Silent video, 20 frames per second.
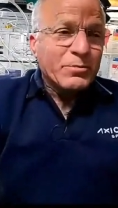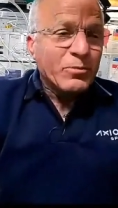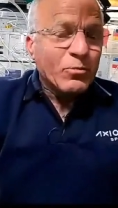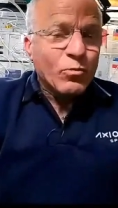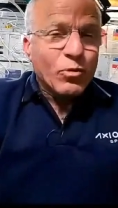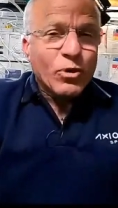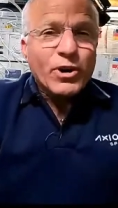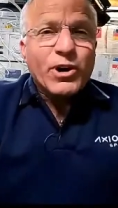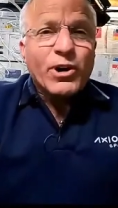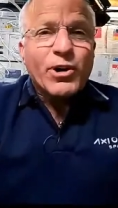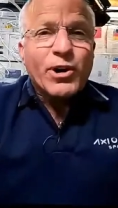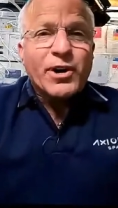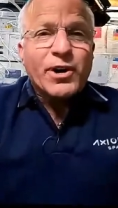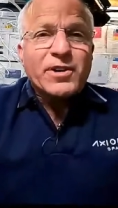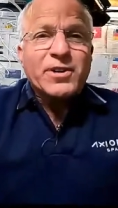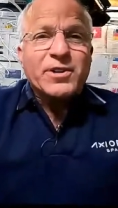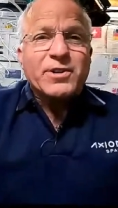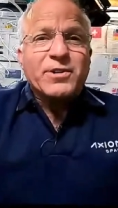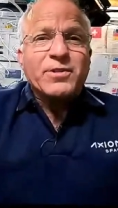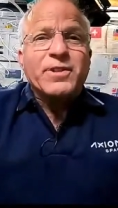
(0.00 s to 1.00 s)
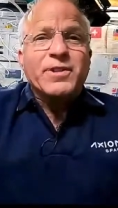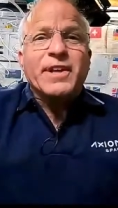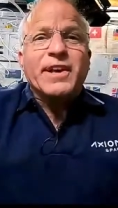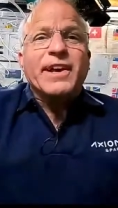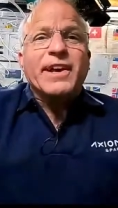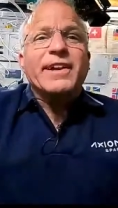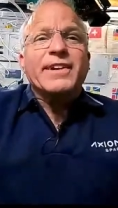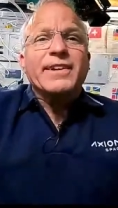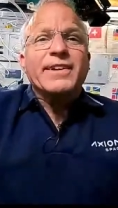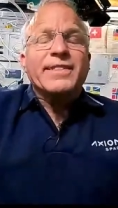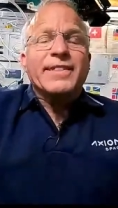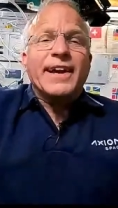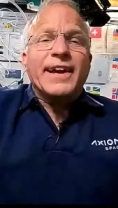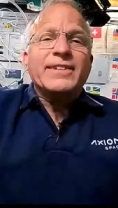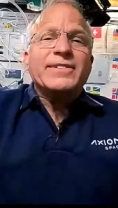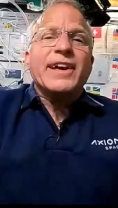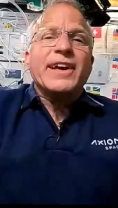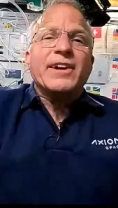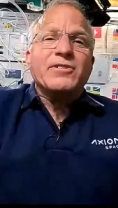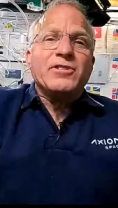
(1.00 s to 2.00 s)
work hard to do that. That's
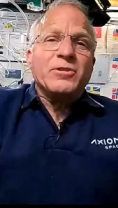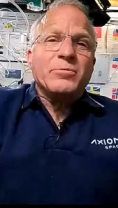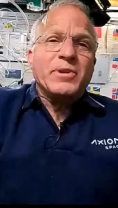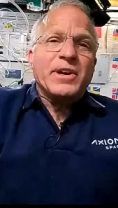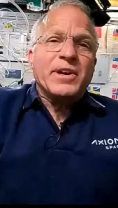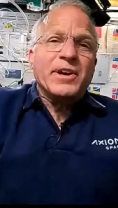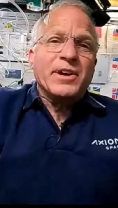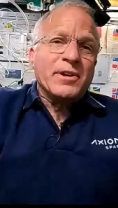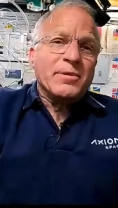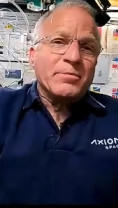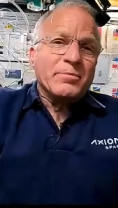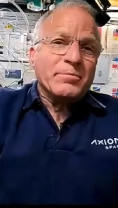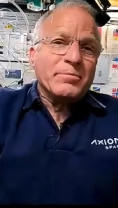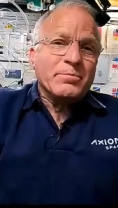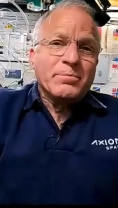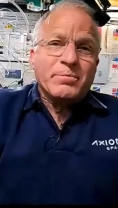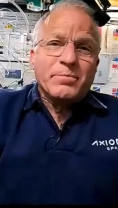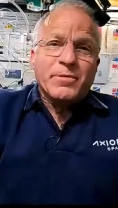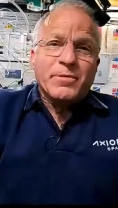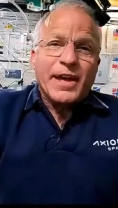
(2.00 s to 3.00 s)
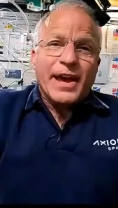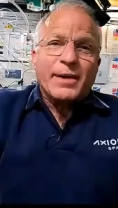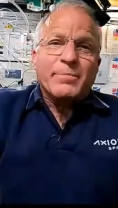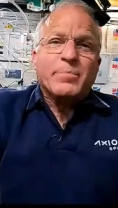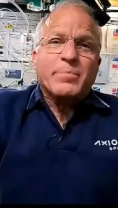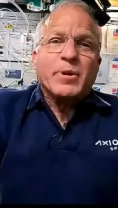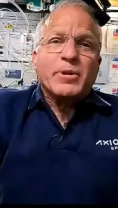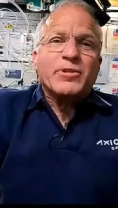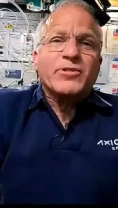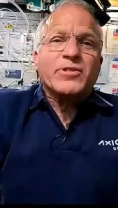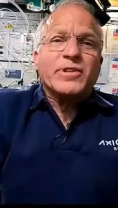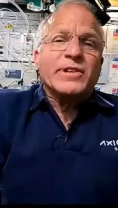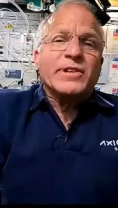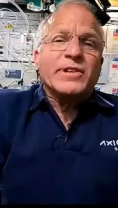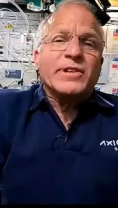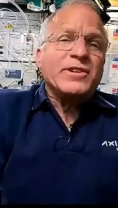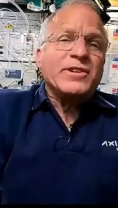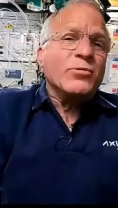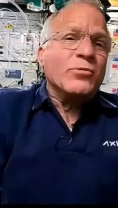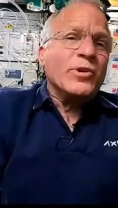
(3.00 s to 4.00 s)
how you become that person
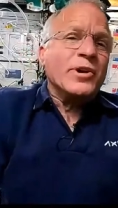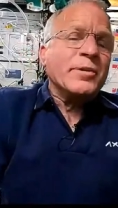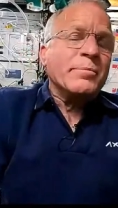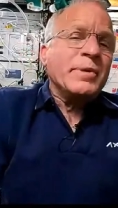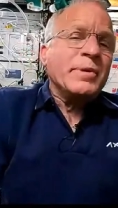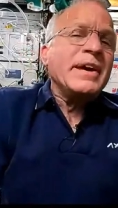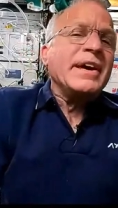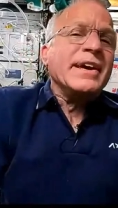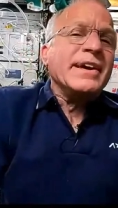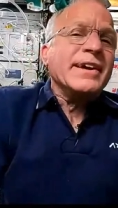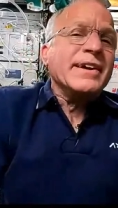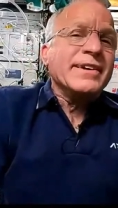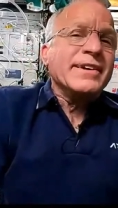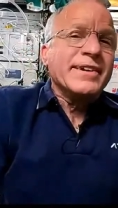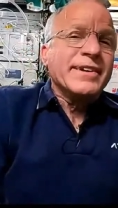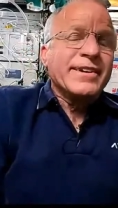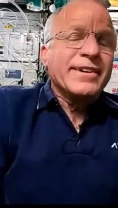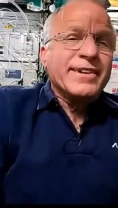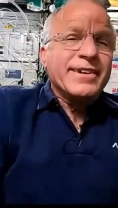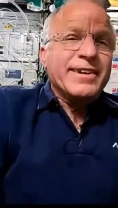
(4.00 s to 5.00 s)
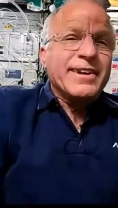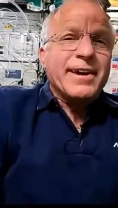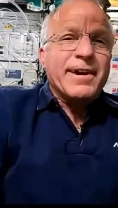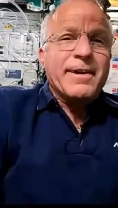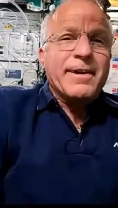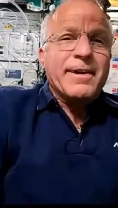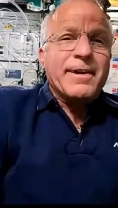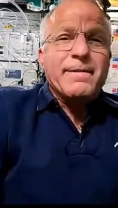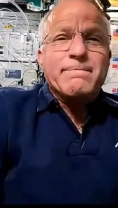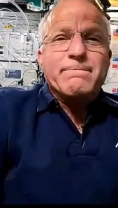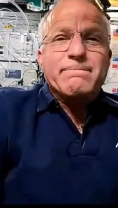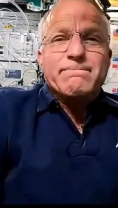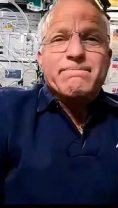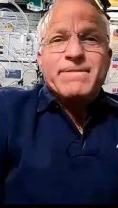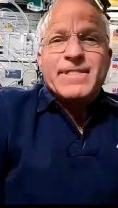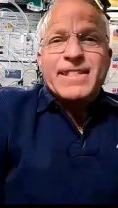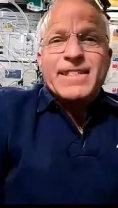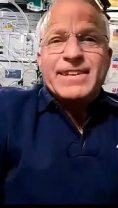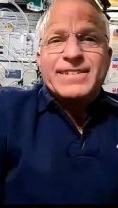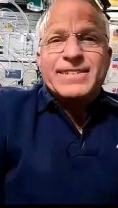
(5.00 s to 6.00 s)
that you want to be. Um,
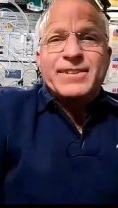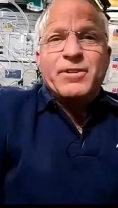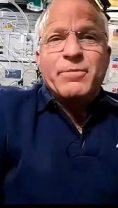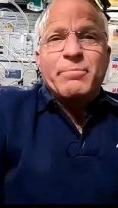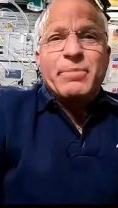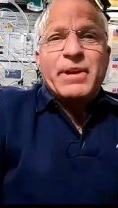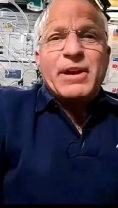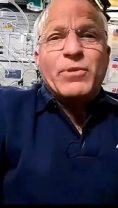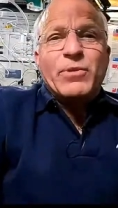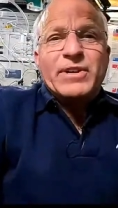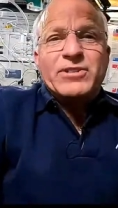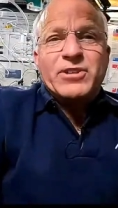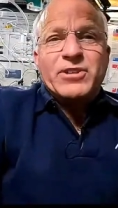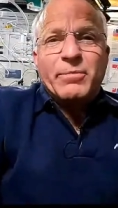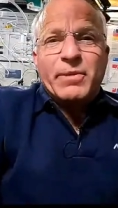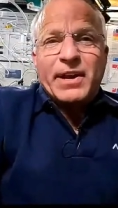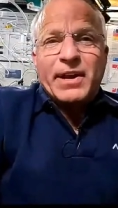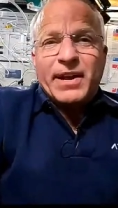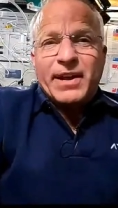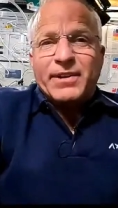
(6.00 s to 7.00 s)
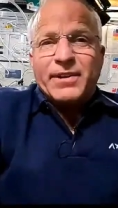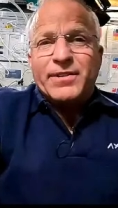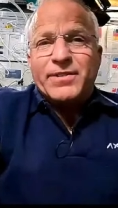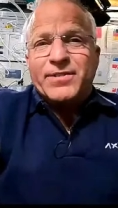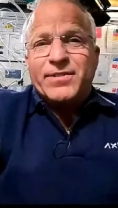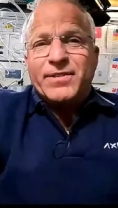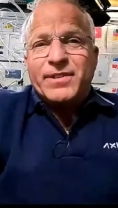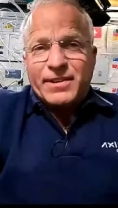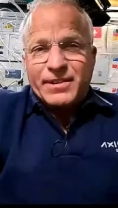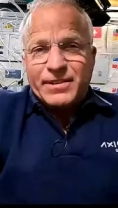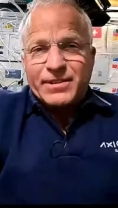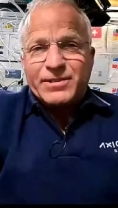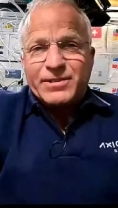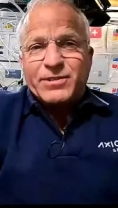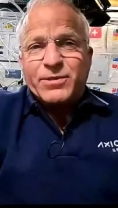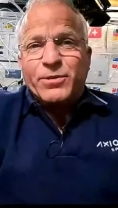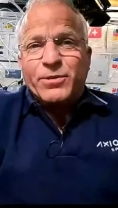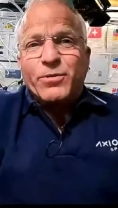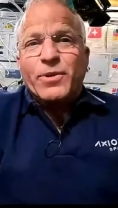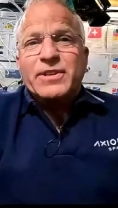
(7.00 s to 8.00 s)
so don't be what somebody else is
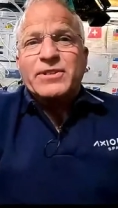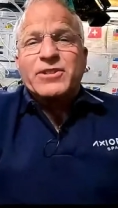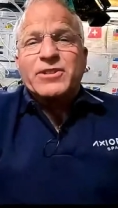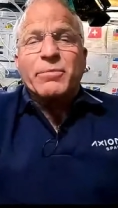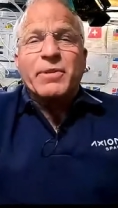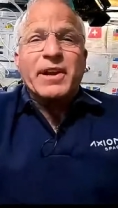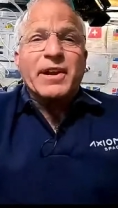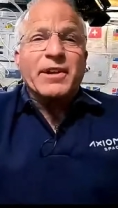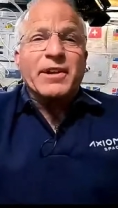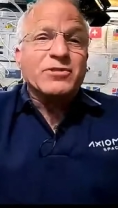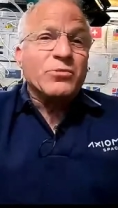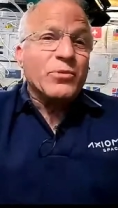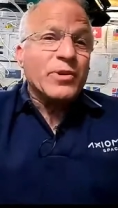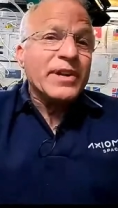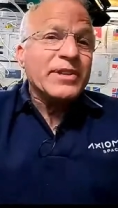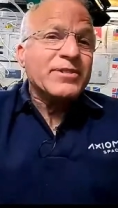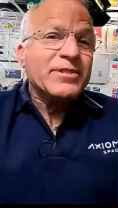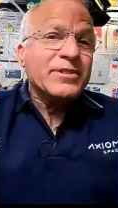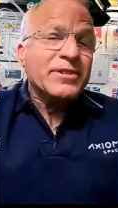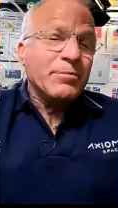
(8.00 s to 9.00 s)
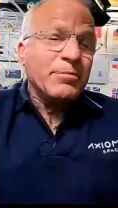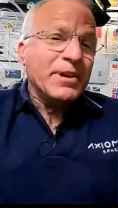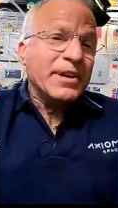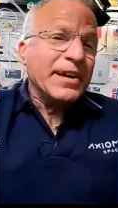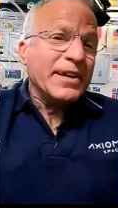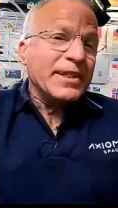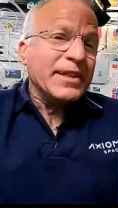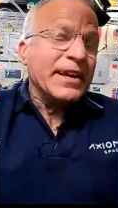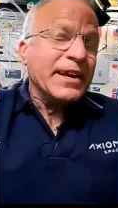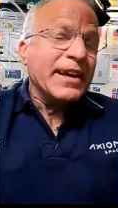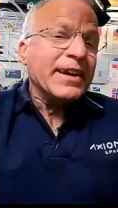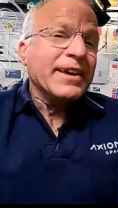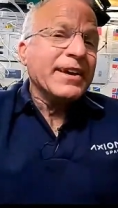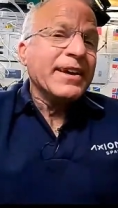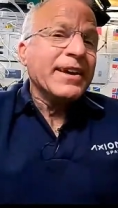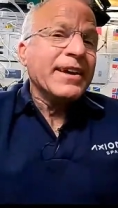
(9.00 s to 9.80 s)
or what somebody else wants to be, I think.